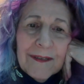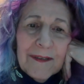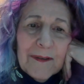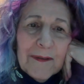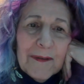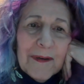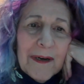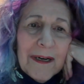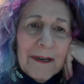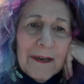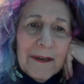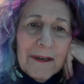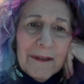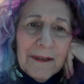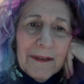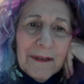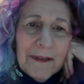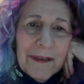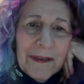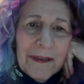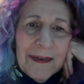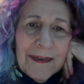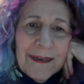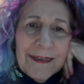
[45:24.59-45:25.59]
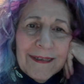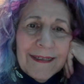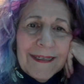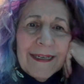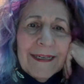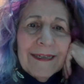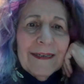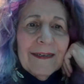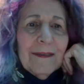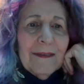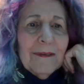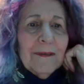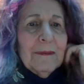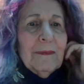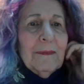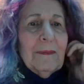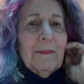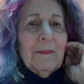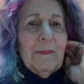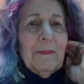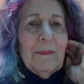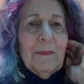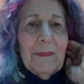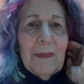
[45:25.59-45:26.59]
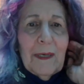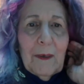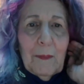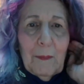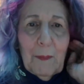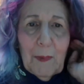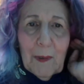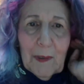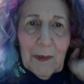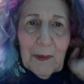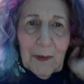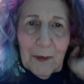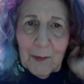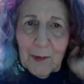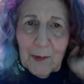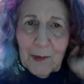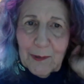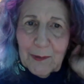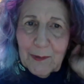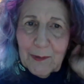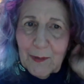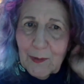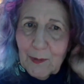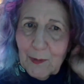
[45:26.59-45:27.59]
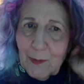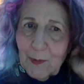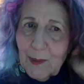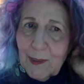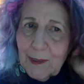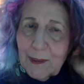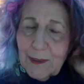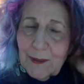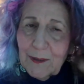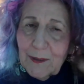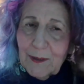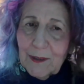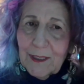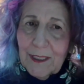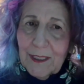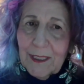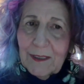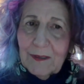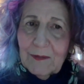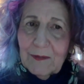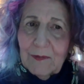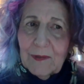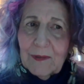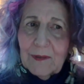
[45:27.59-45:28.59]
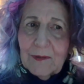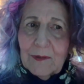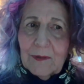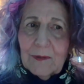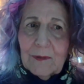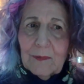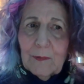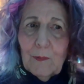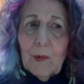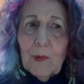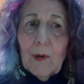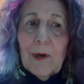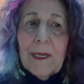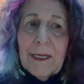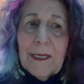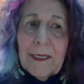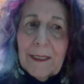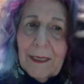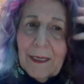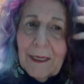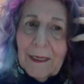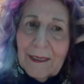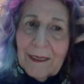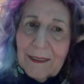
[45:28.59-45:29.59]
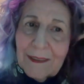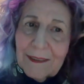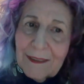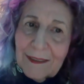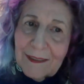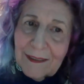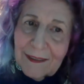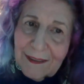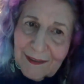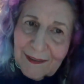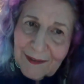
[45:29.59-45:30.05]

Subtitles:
You know, I had a partner once who wanted to have his brain